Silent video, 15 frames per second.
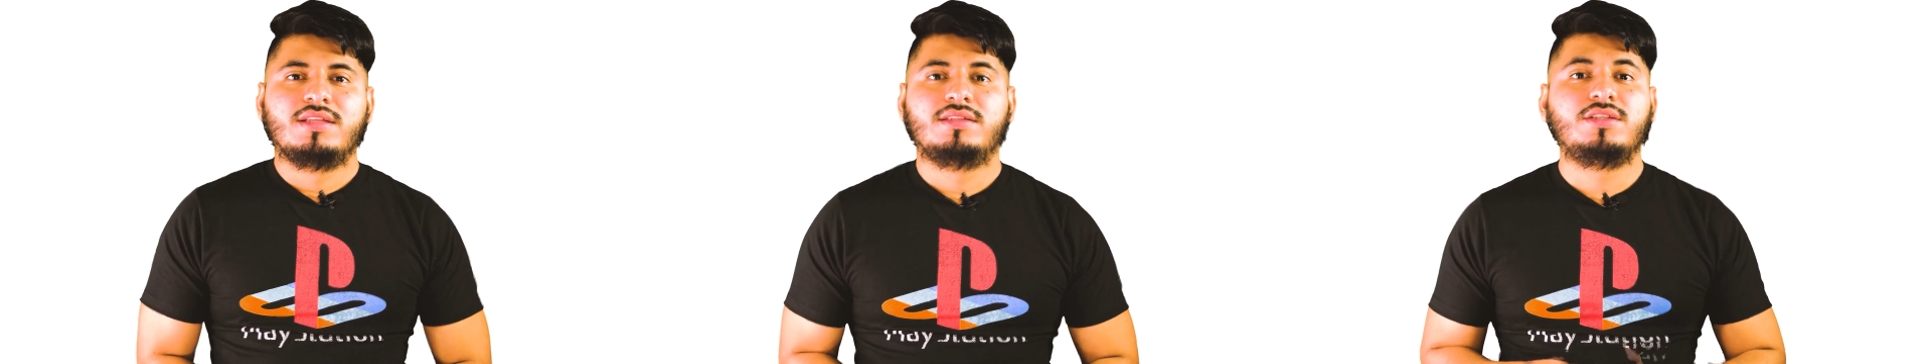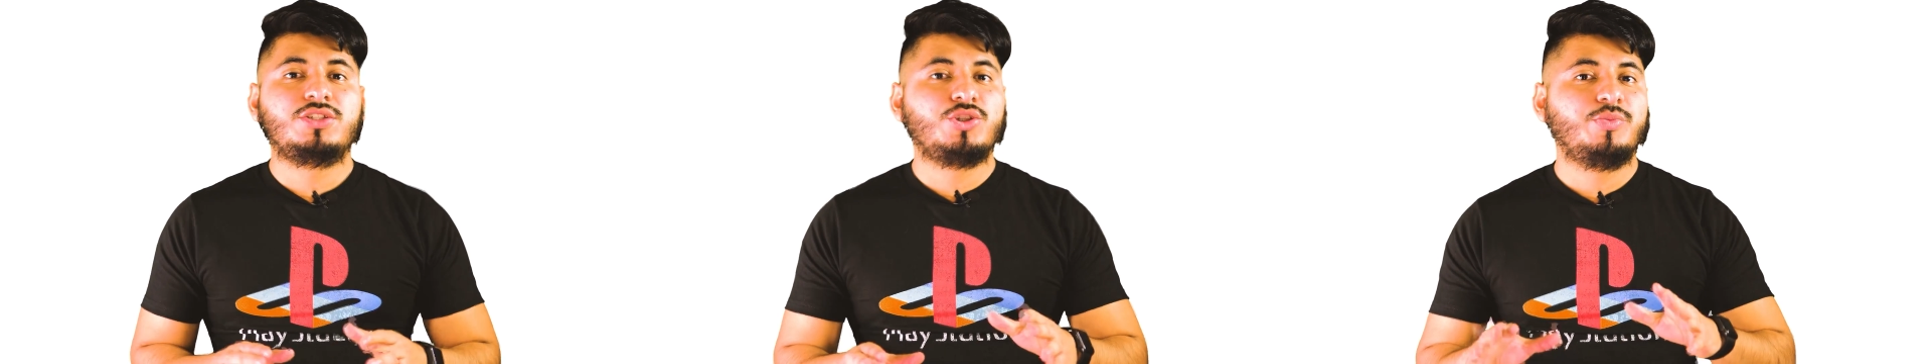
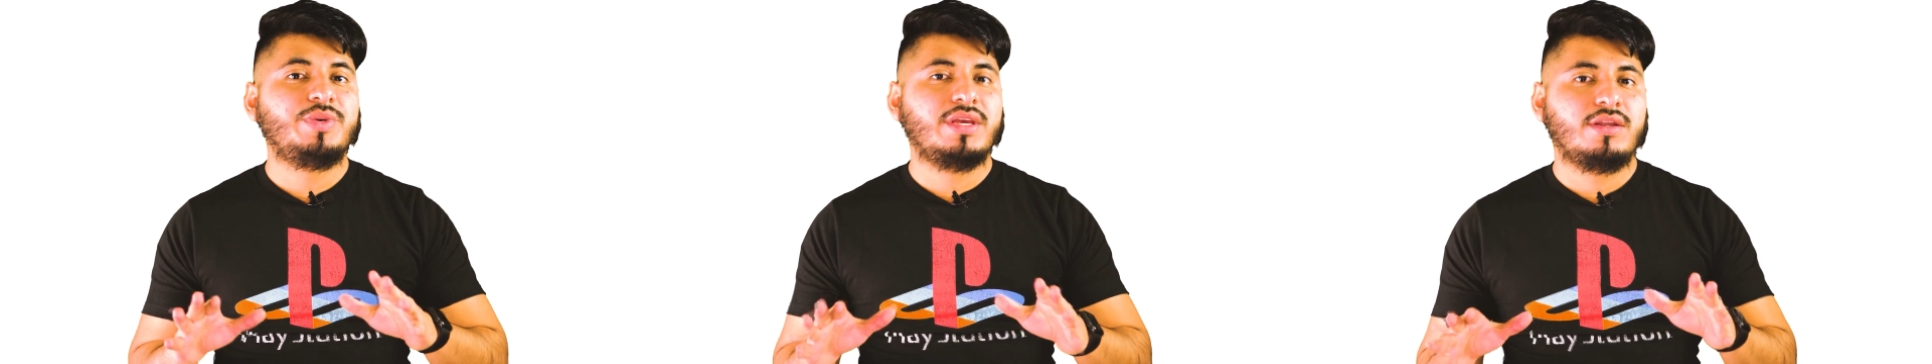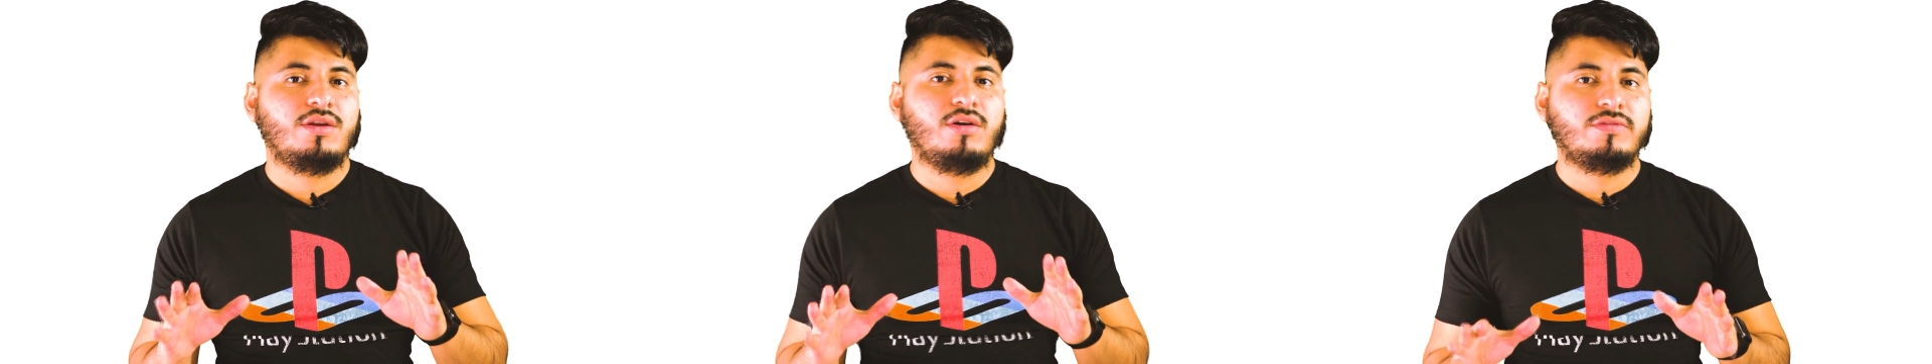This should
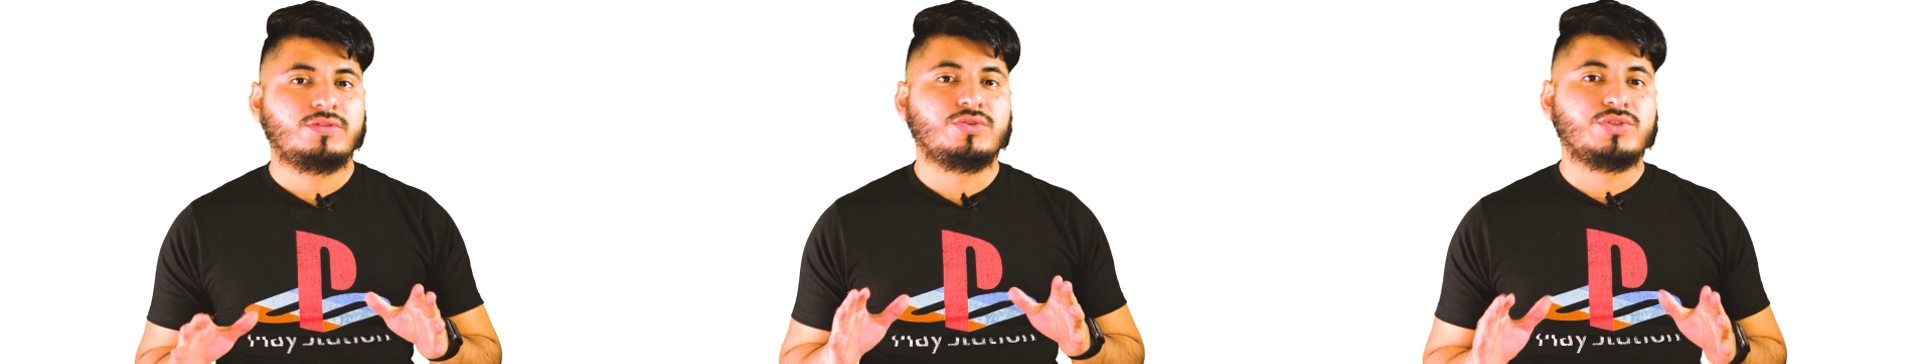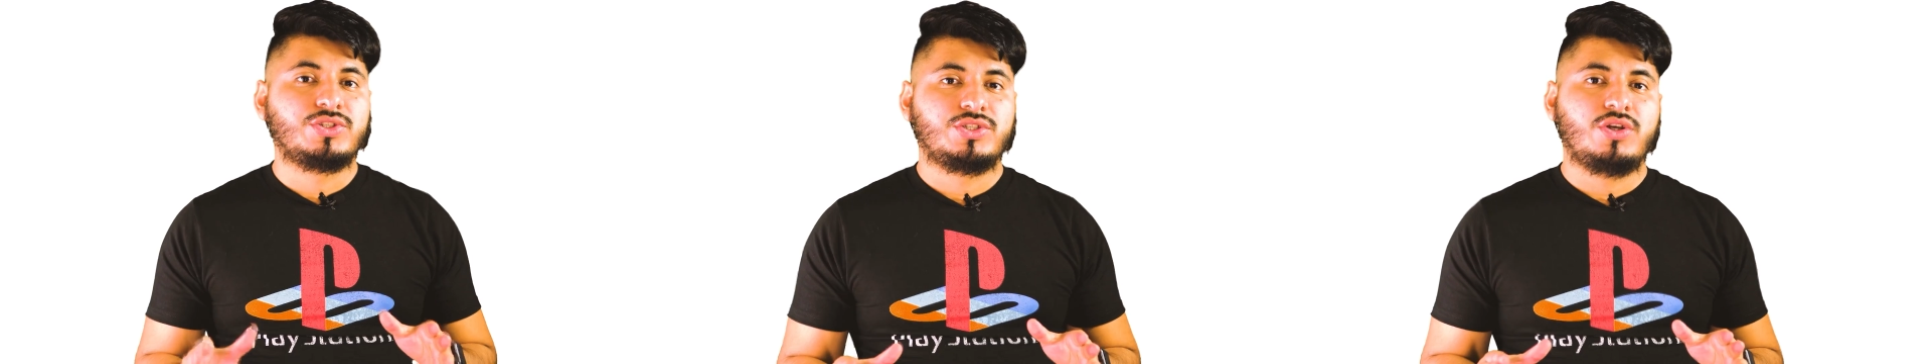be enough
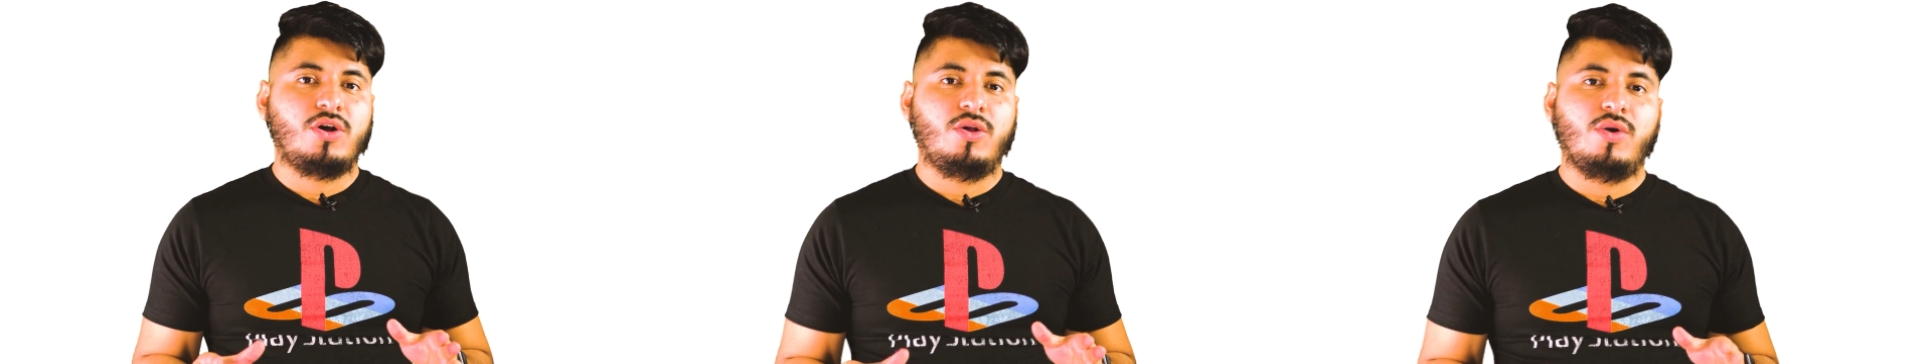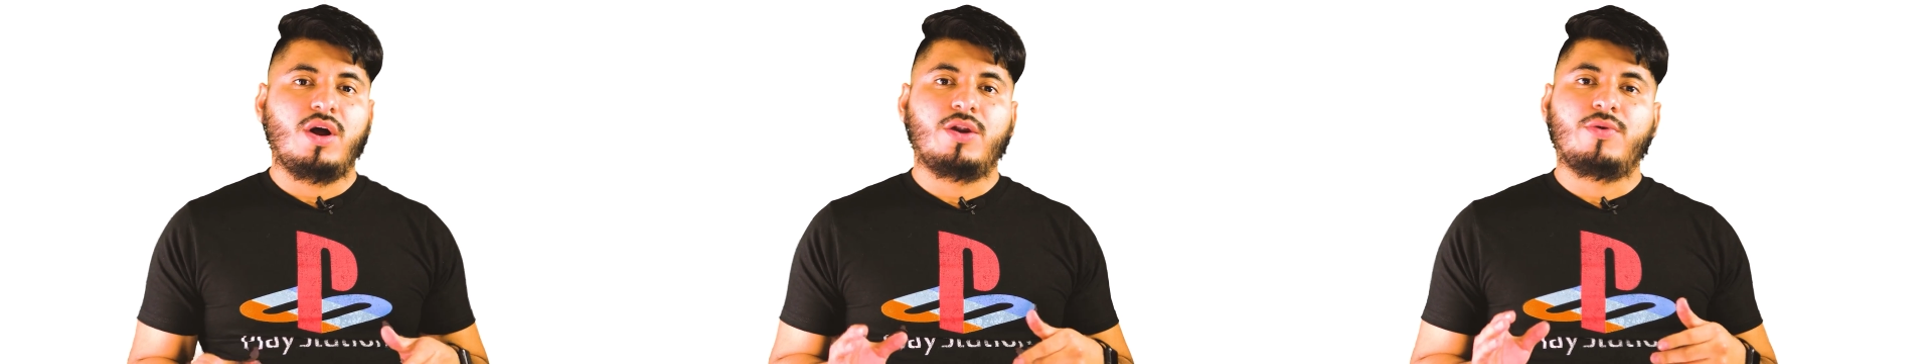to
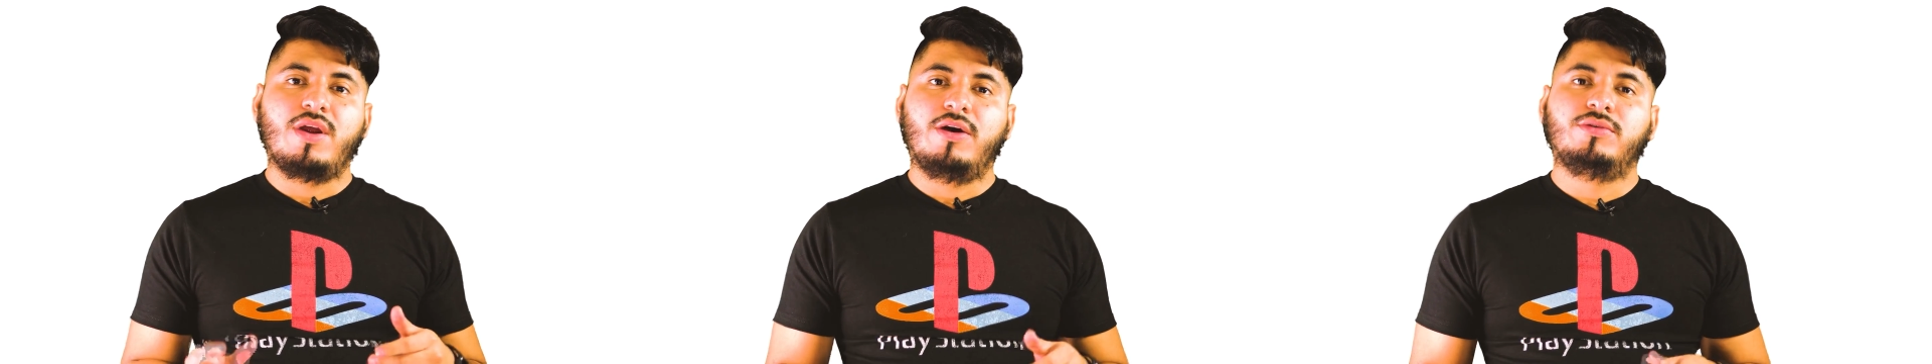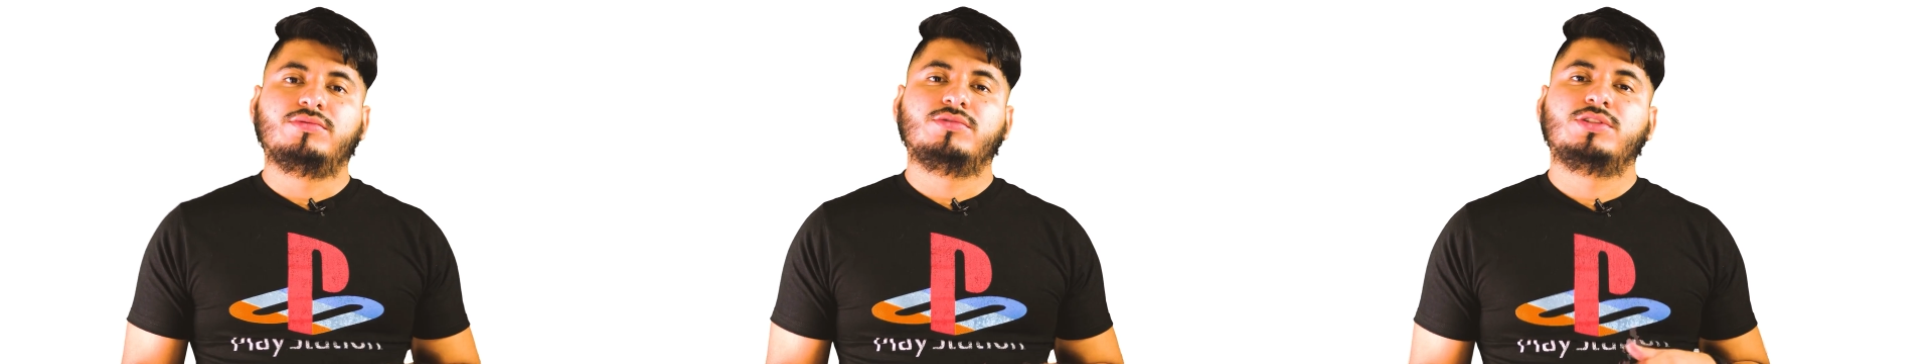install
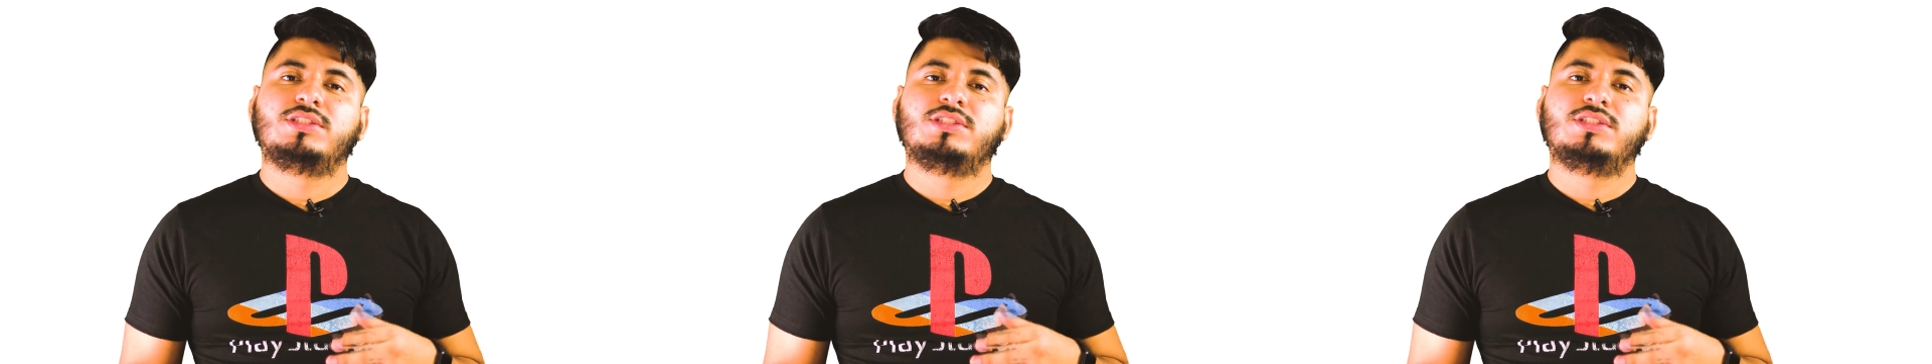around